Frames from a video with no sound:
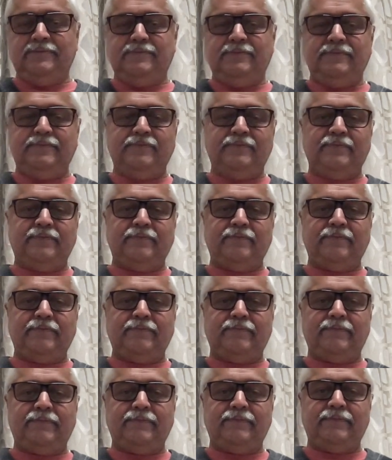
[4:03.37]

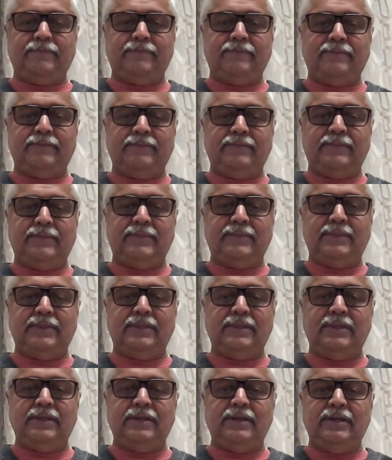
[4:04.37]

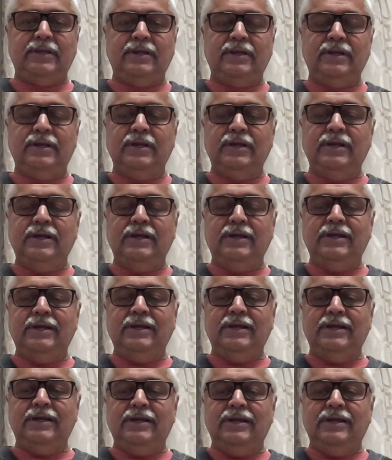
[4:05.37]
(silence)